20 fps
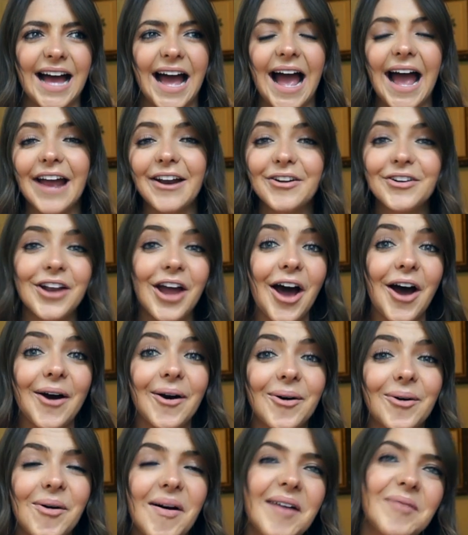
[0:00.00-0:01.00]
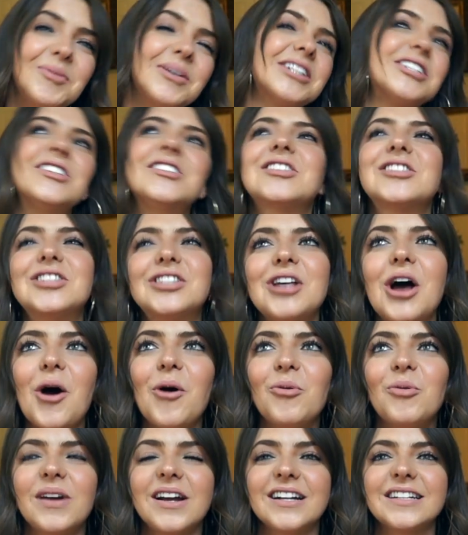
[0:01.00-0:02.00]
I don't know, which is
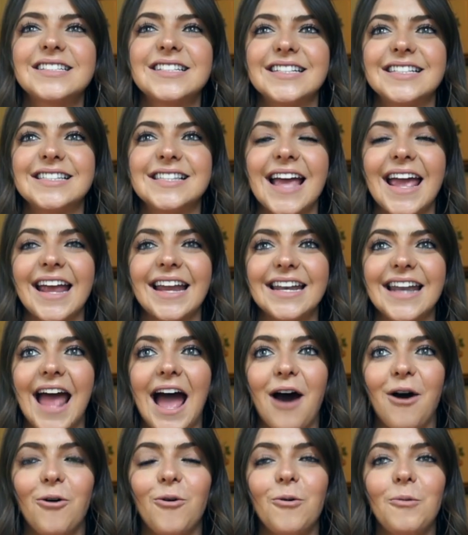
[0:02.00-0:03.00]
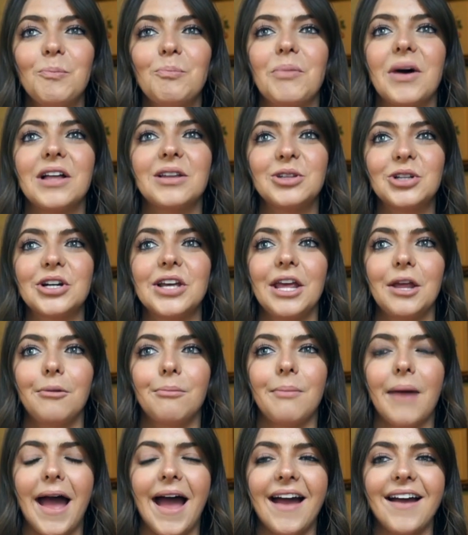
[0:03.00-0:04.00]
so weird to say now, but
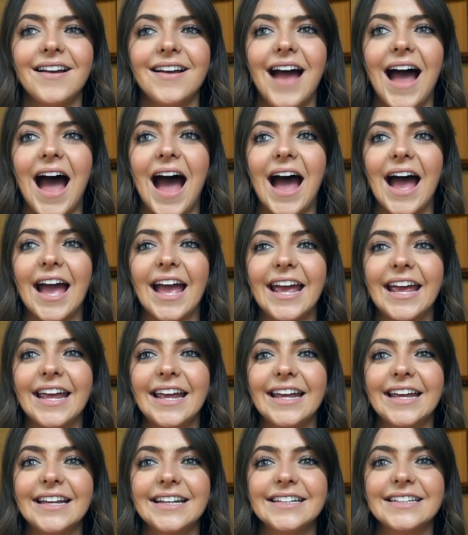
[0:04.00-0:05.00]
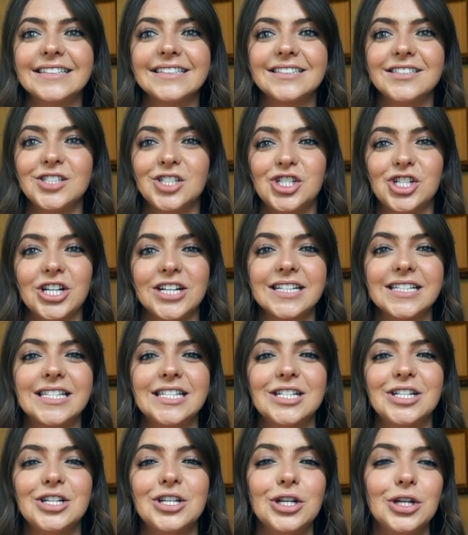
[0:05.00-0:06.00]
looking back, I
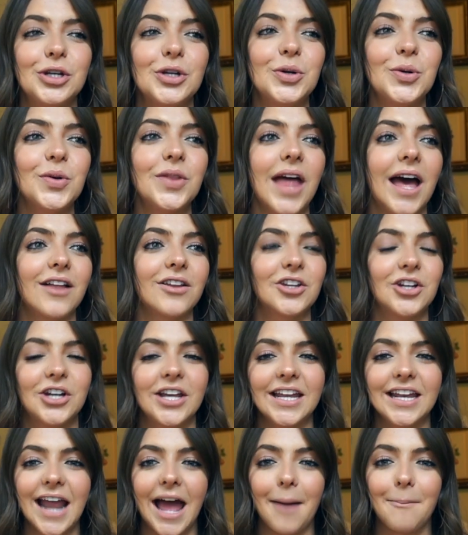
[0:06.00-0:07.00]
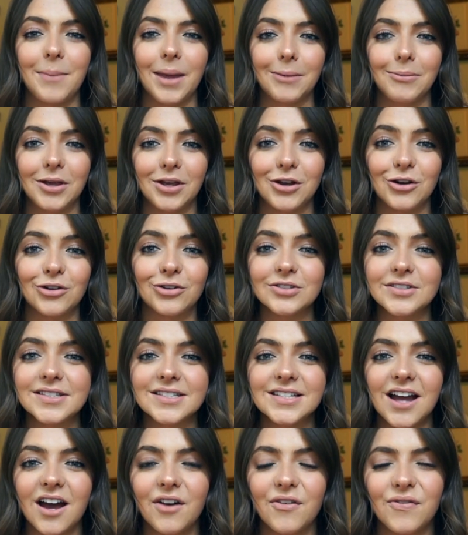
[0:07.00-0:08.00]
just knew that looking at baby girl
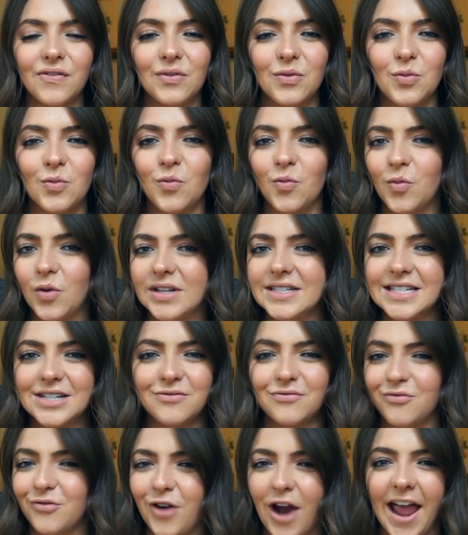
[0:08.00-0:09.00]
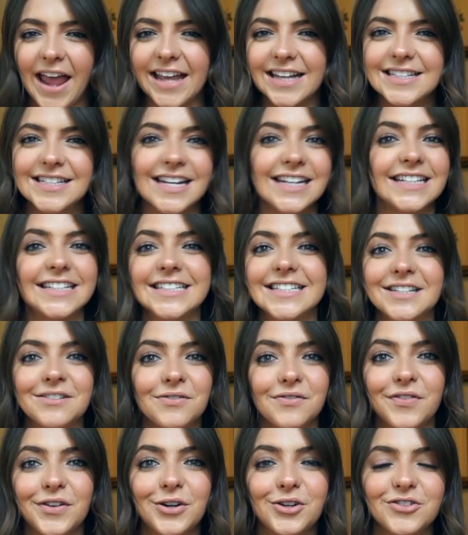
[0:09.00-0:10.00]
stuff wasn't right and it
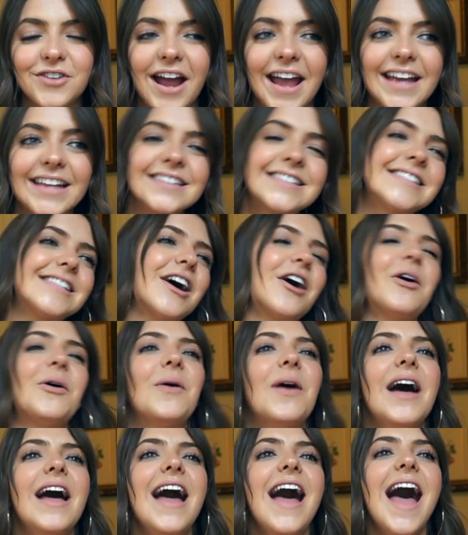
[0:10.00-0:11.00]
didn't feel right. So